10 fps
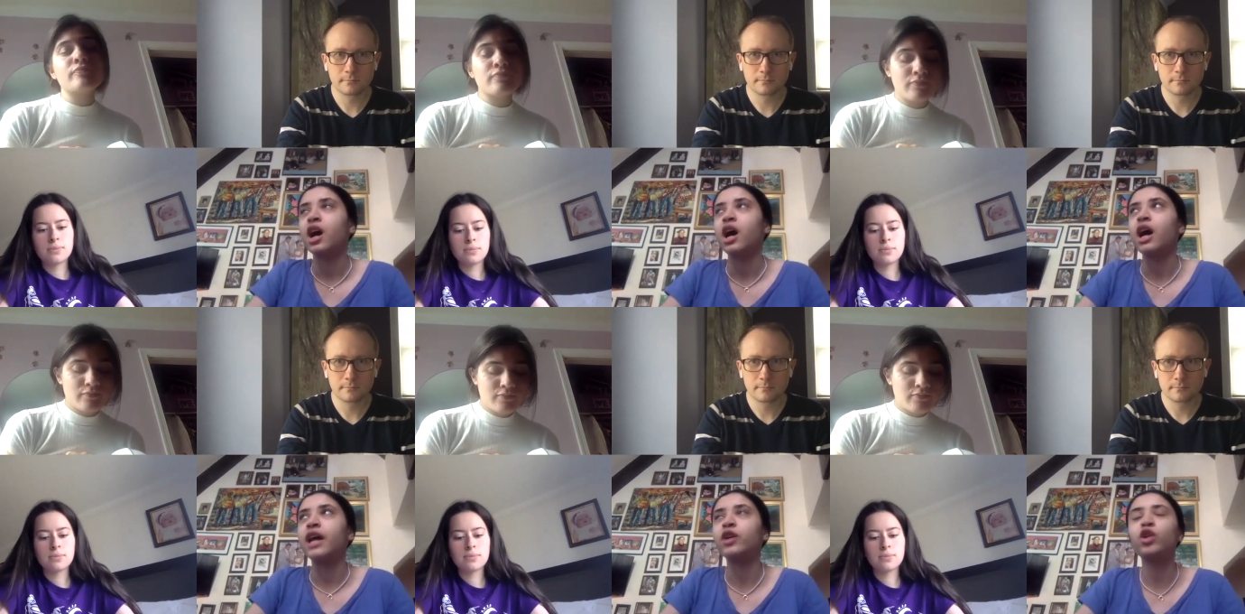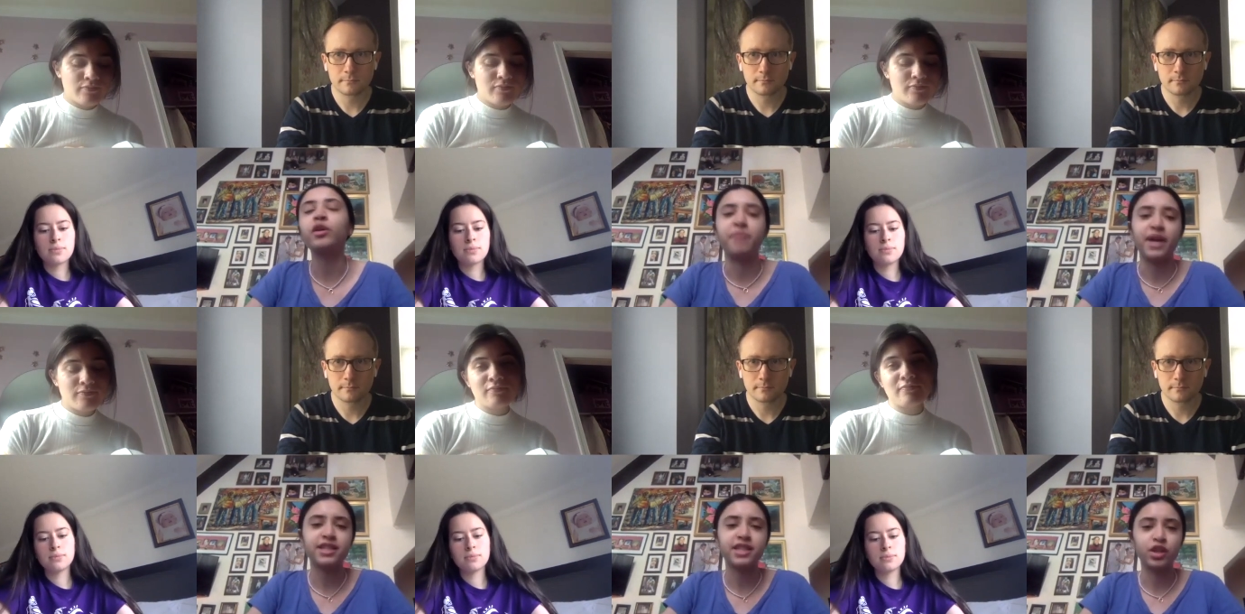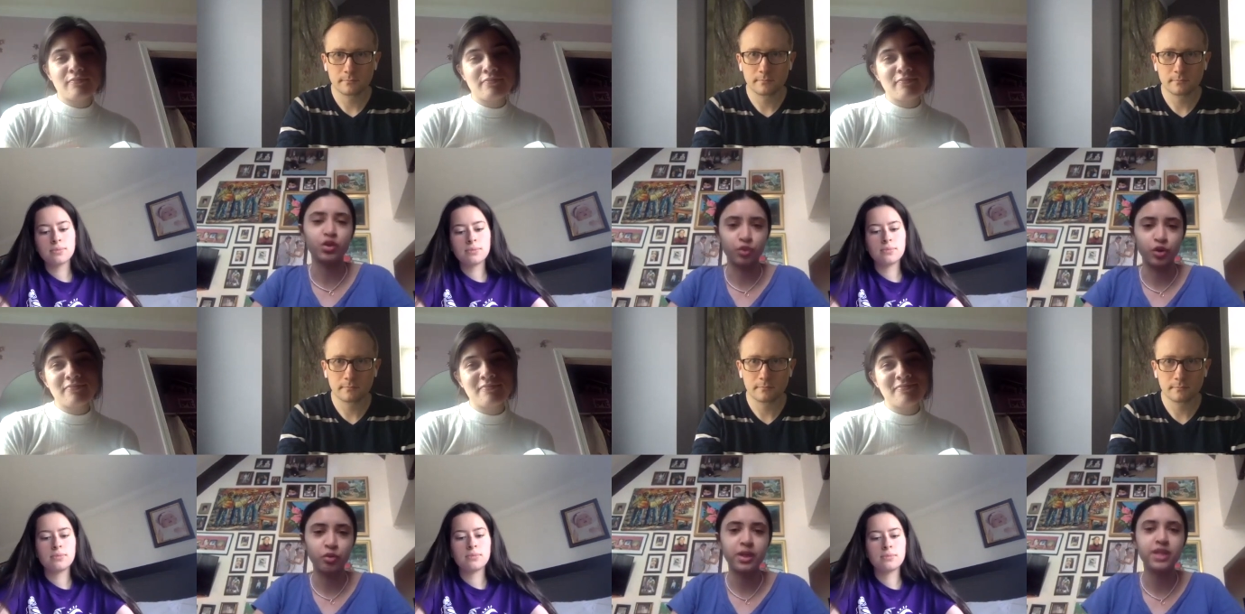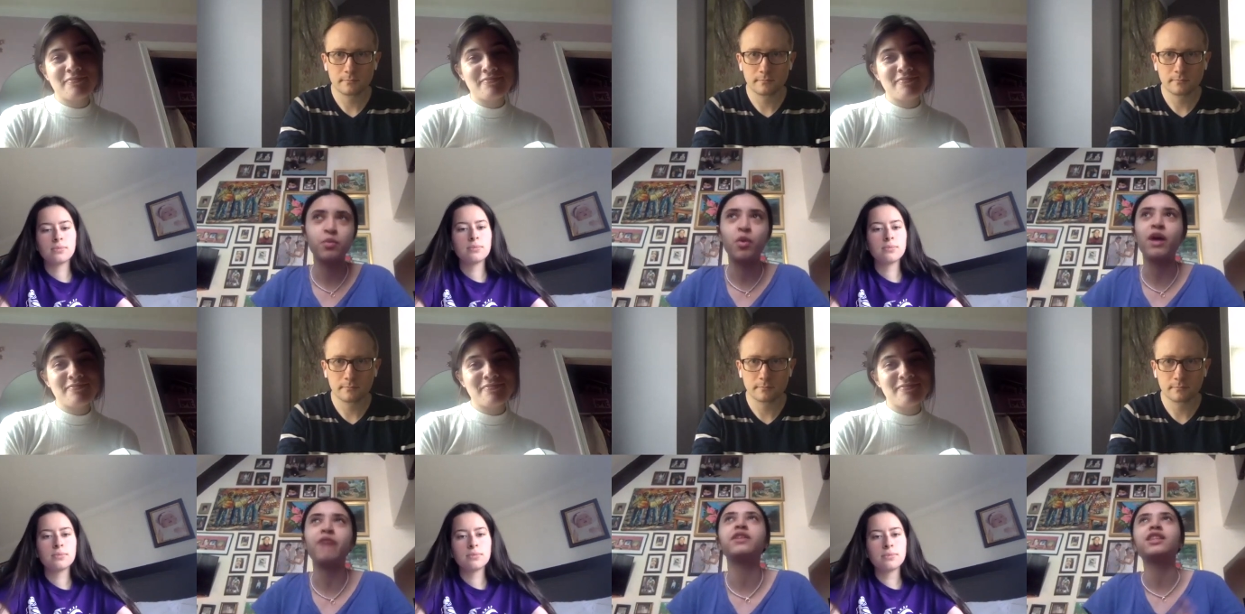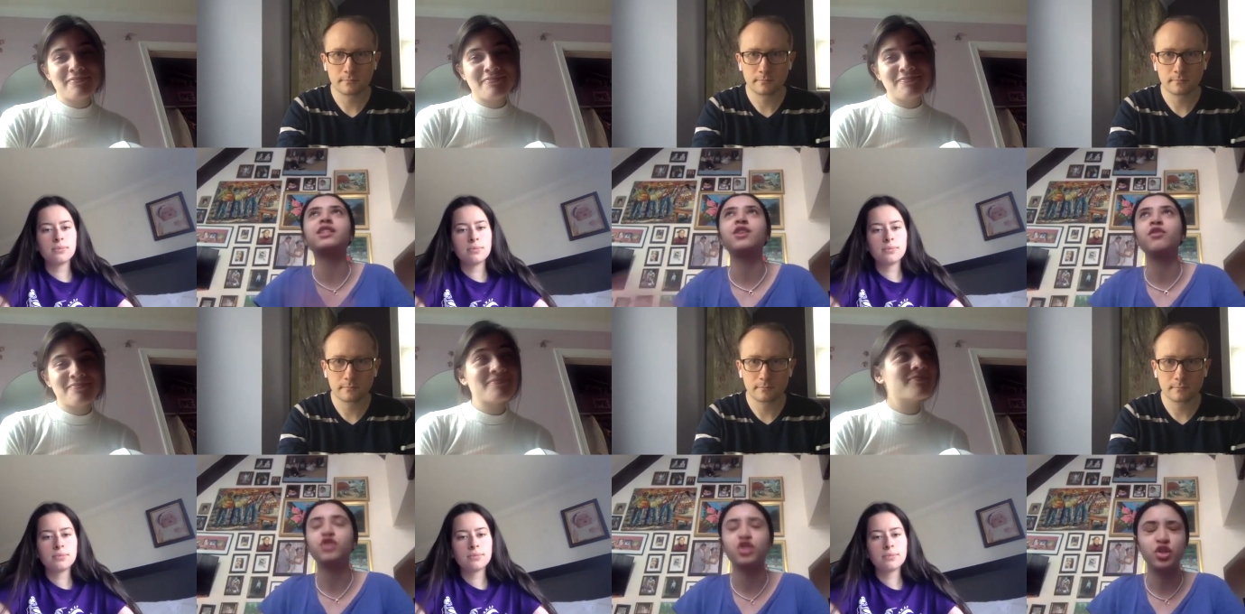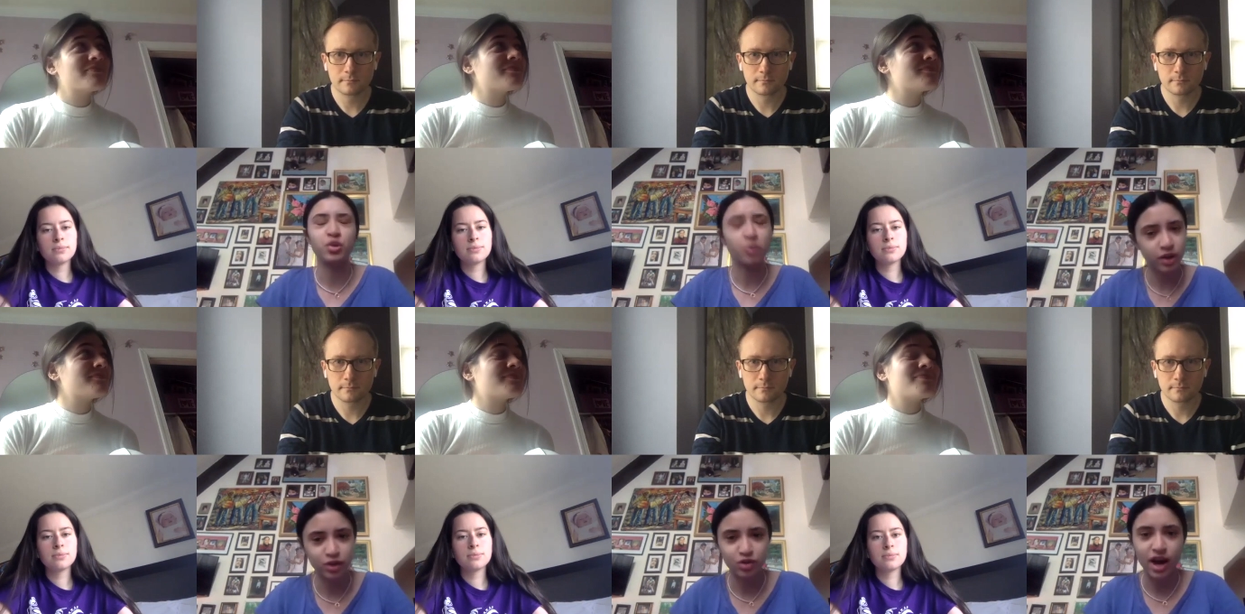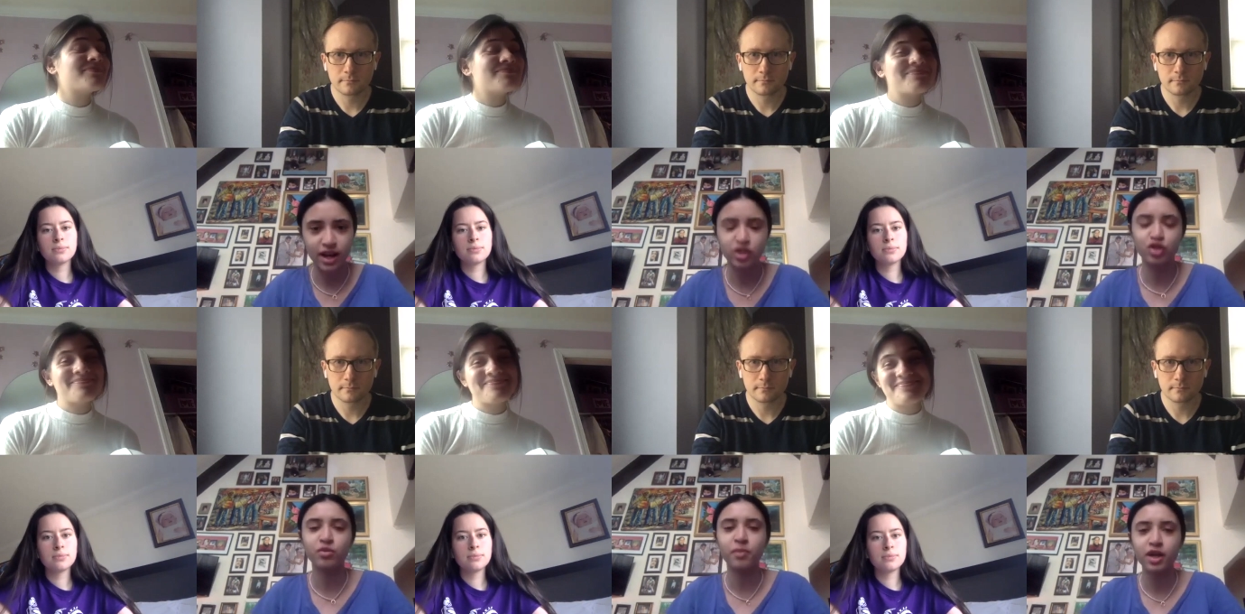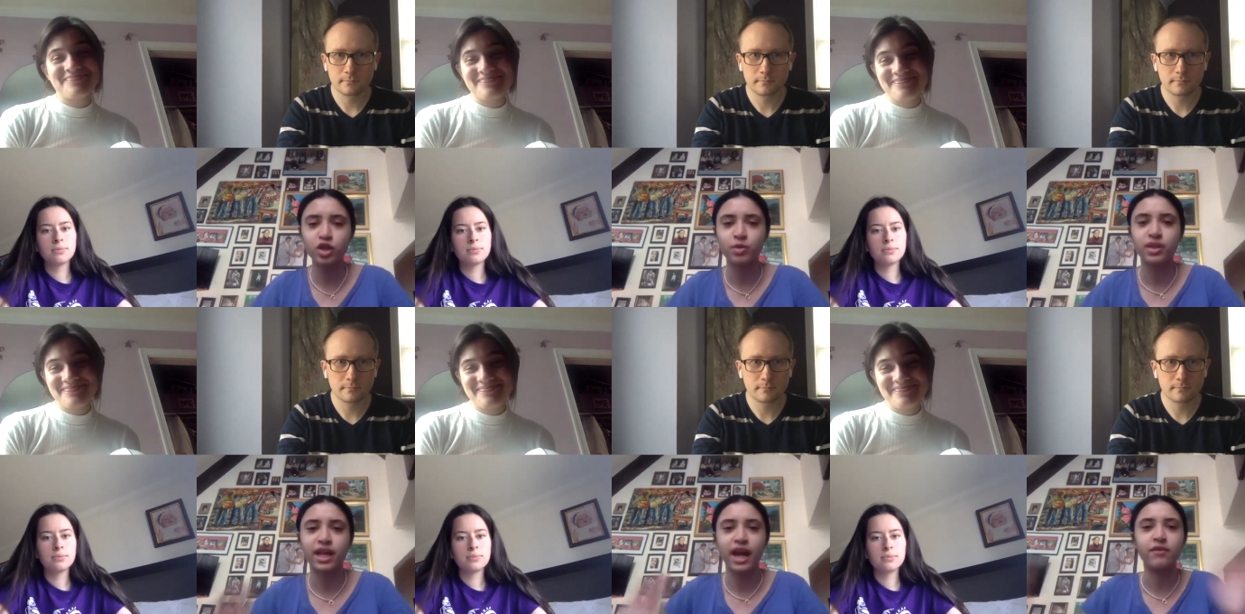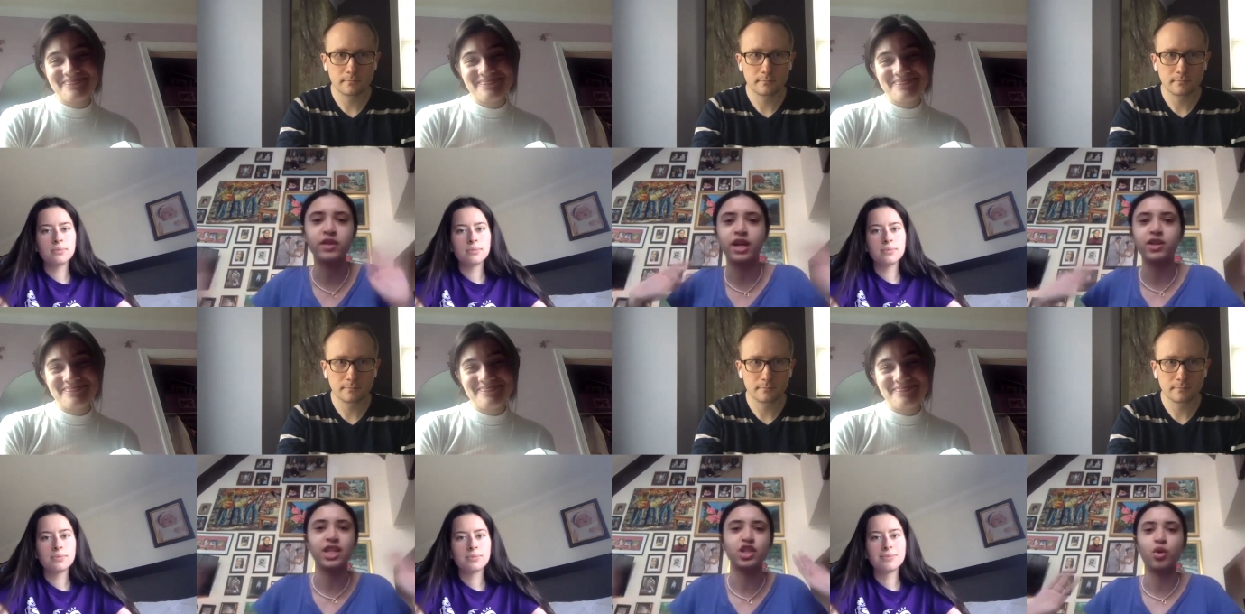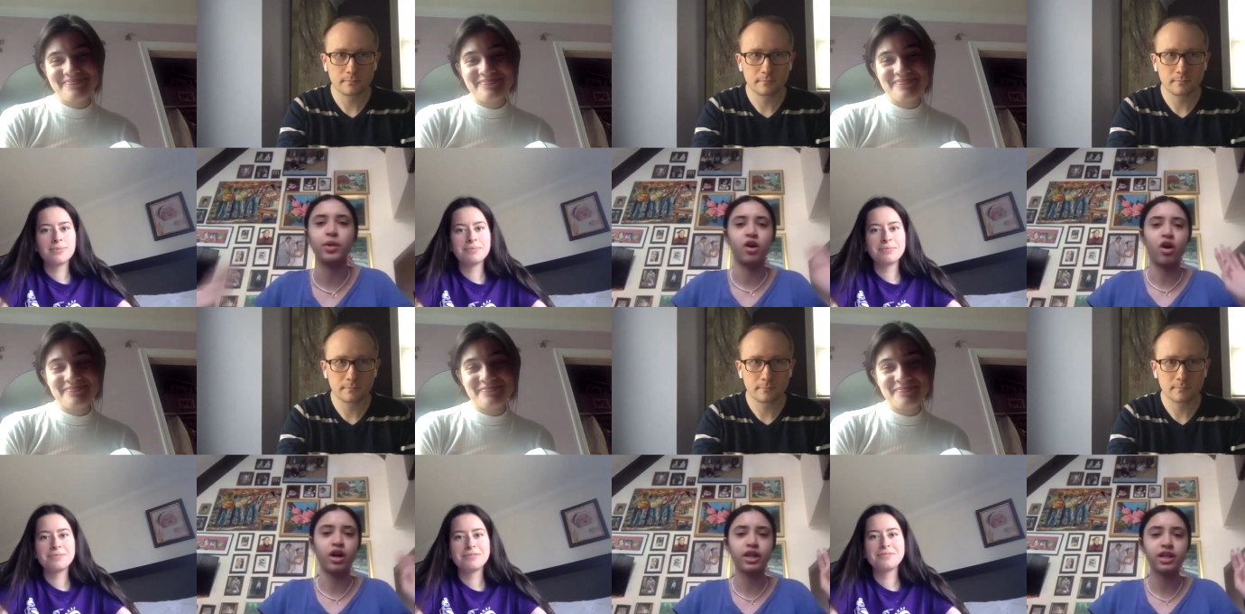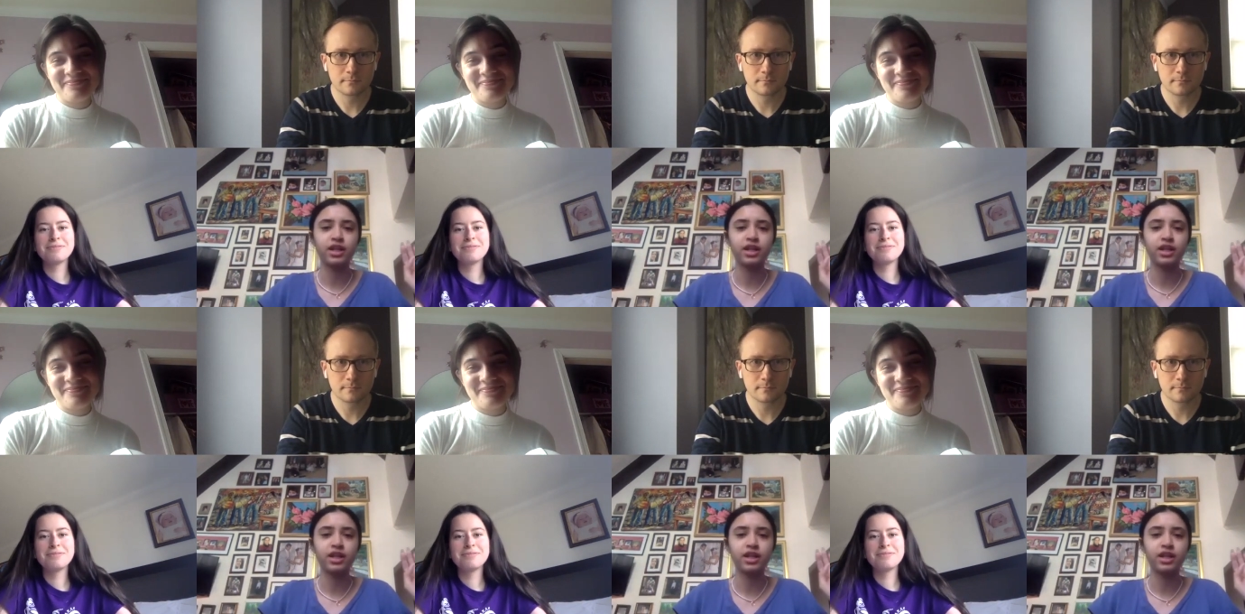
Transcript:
Speaker 1: it'll look best in the room because it won't I feel like the silver suit will contrast too much with like everything else that's going on.